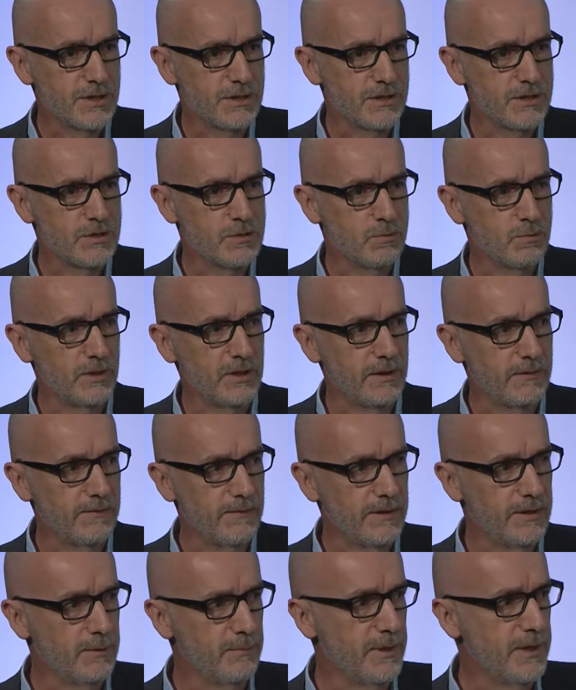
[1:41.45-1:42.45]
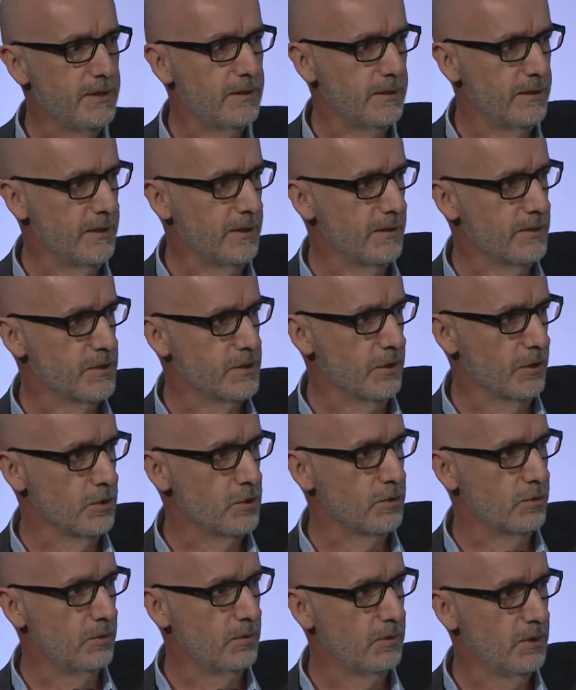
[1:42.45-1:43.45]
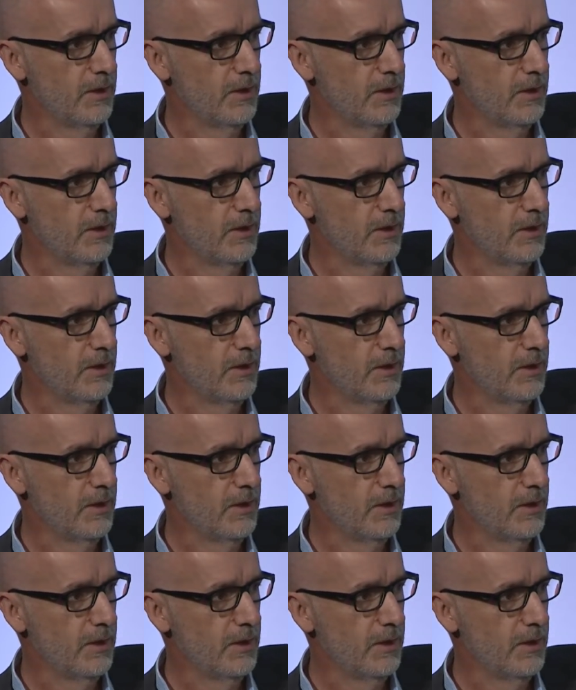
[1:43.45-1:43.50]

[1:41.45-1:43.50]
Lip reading: that is really fundamentally social.